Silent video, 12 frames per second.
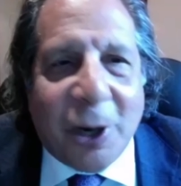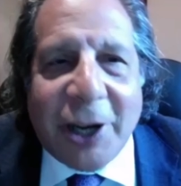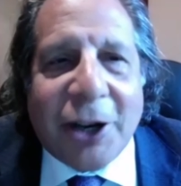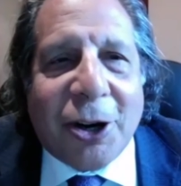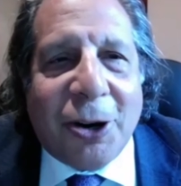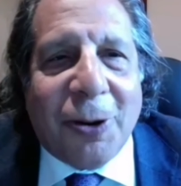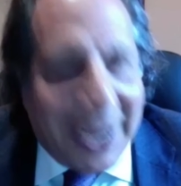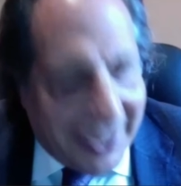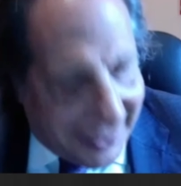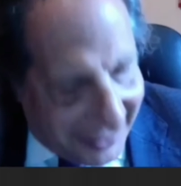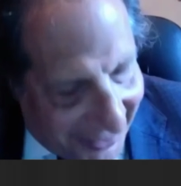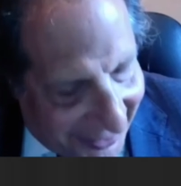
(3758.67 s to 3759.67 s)

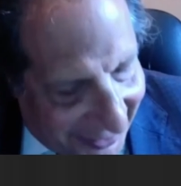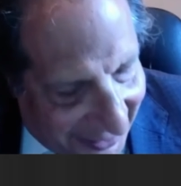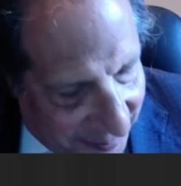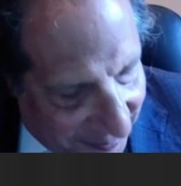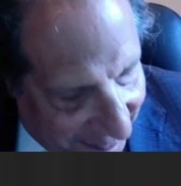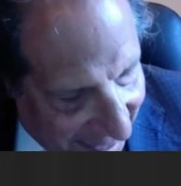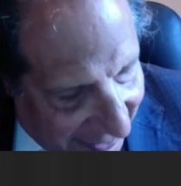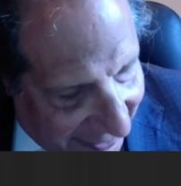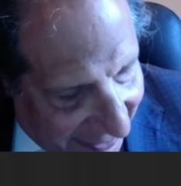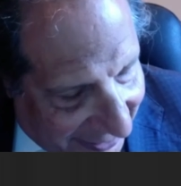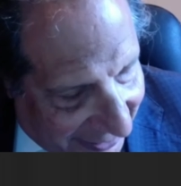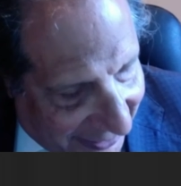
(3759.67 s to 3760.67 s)
correct that
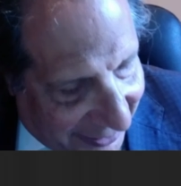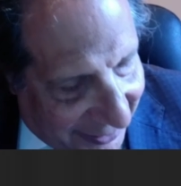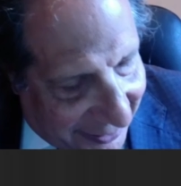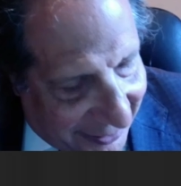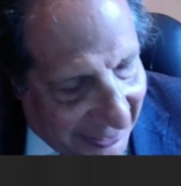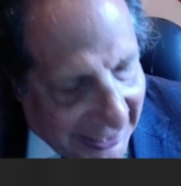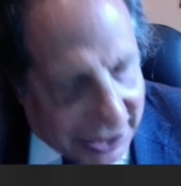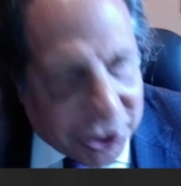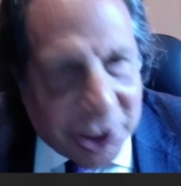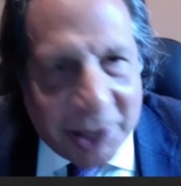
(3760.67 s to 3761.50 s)
Ashley